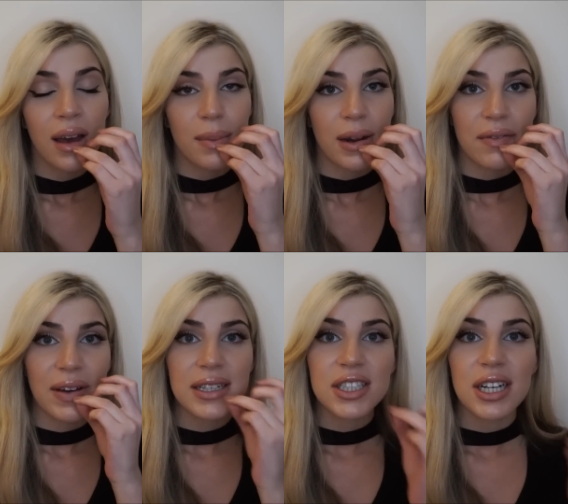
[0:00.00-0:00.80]
But
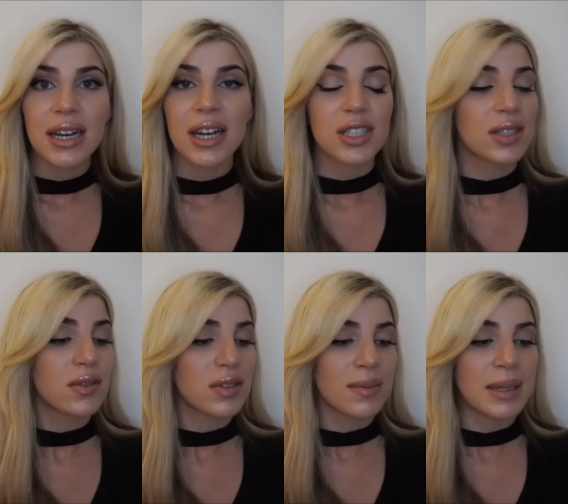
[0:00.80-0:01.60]
eventually I just
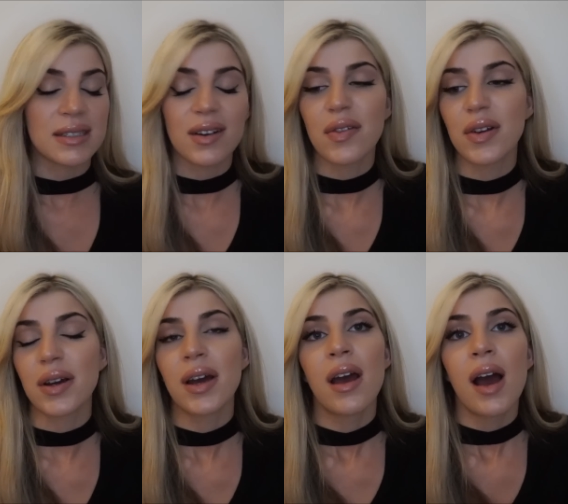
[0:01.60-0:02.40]
thought to myself,
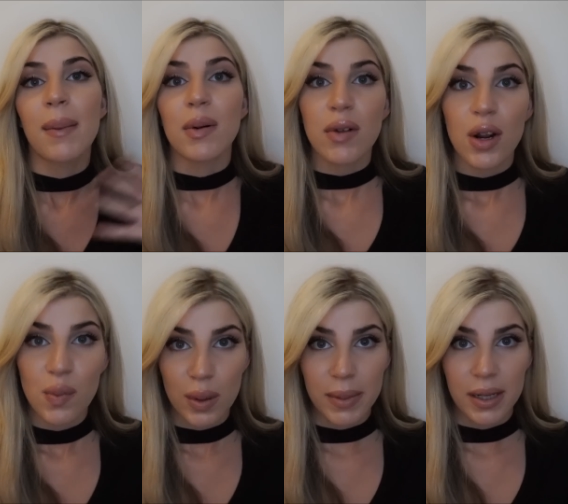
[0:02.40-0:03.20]
look, I'm a
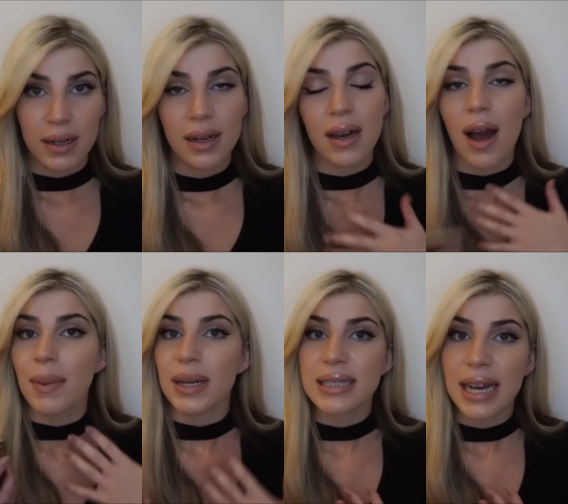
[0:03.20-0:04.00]
grown woman, I'm
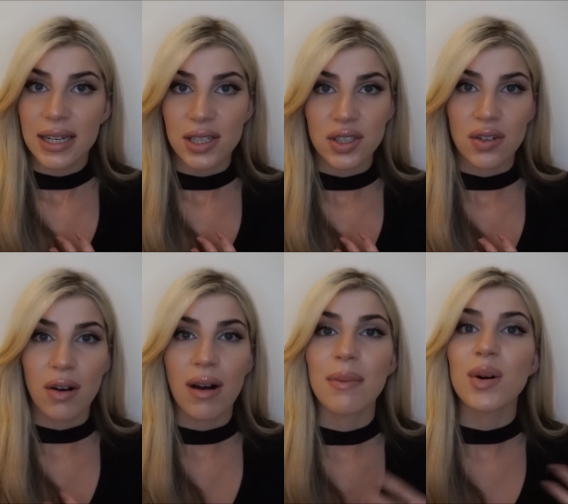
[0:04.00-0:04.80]
going to take
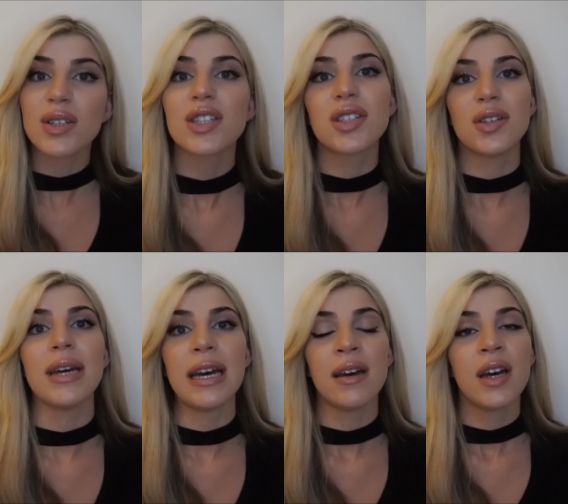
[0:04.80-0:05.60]
control, I want to do
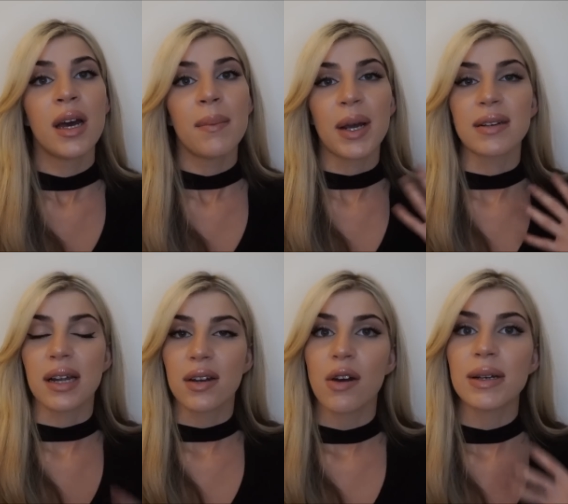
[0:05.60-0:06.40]
it because
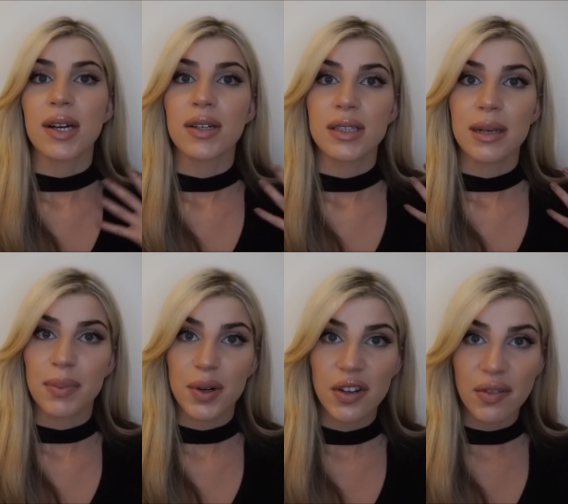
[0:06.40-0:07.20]
I know it's going to
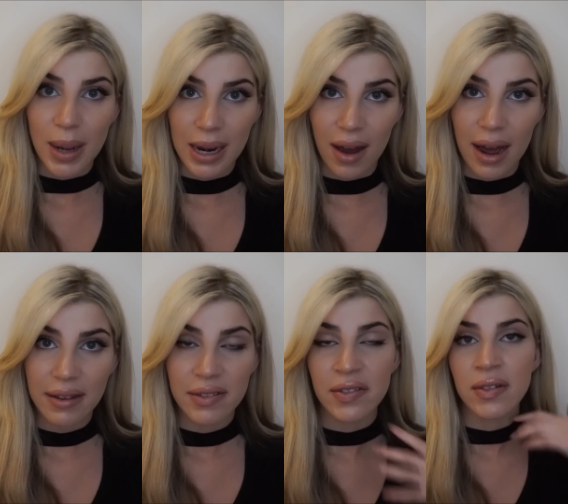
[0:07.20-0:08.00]
improve my
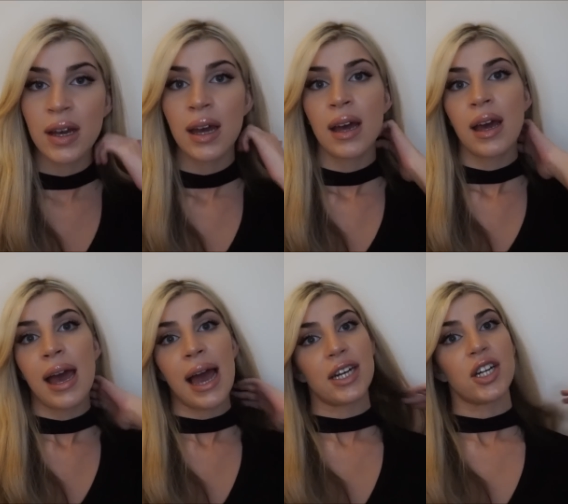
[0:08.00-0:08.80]
life
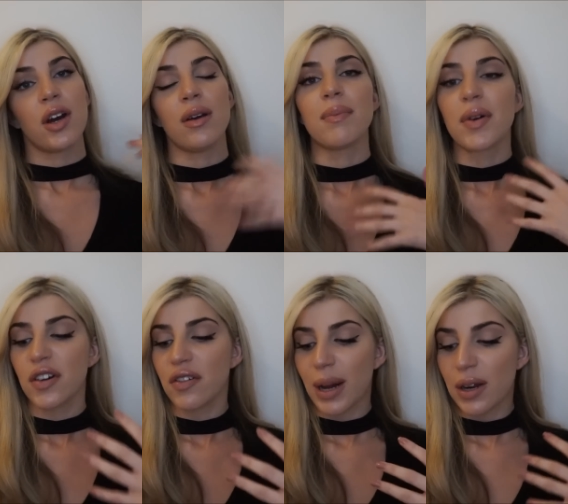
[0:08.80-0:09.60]
and,
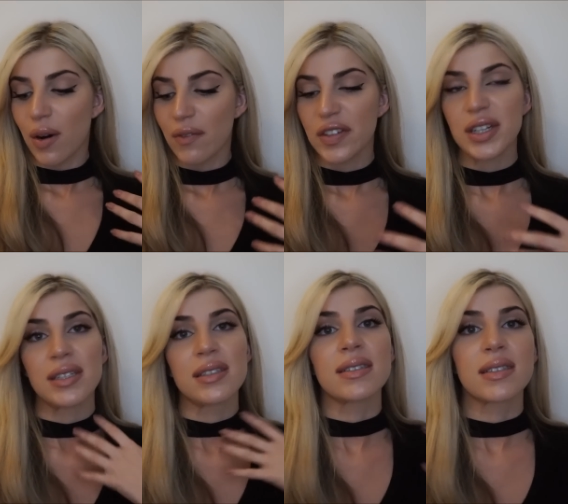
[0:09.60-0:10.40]
improve my
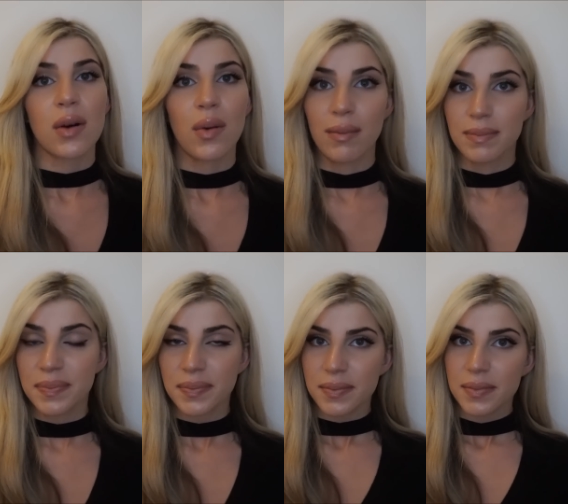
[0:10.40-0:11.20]
confidence and so on.
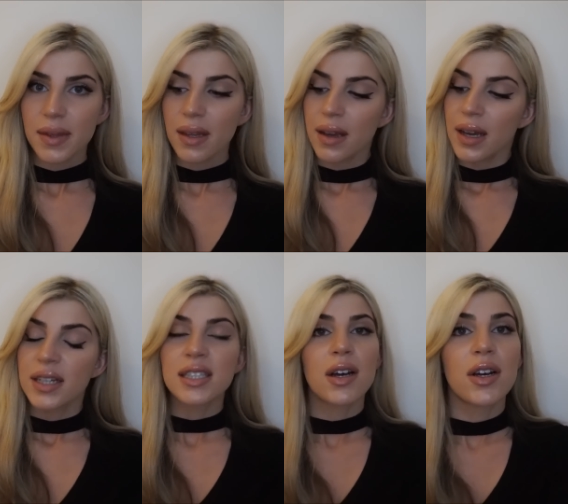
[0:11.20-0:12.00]

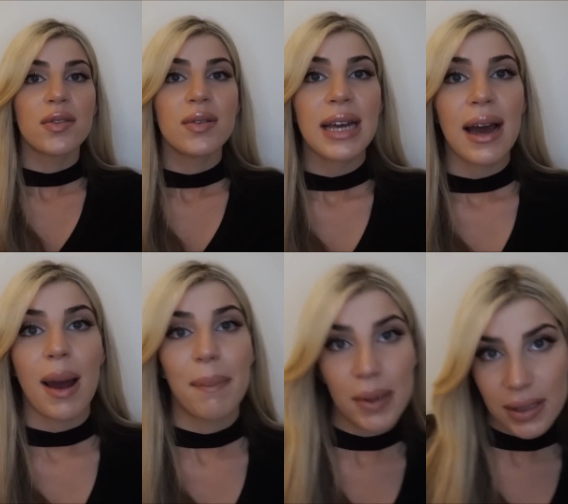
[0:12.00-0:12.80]
So yeah,
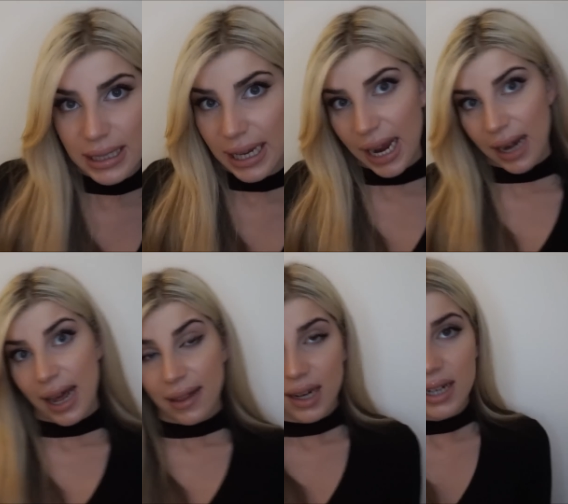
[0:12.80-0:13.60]
I booked it in,
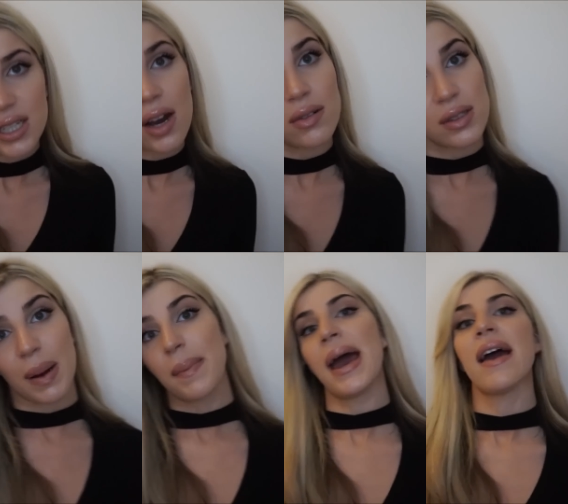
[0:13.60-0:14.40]
and then I told
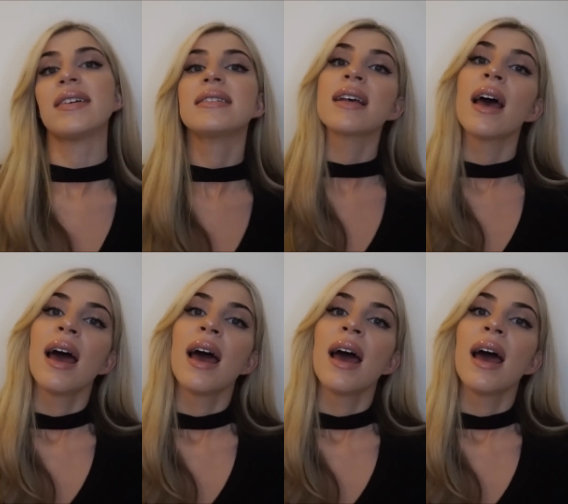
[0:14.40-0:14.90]
my parents.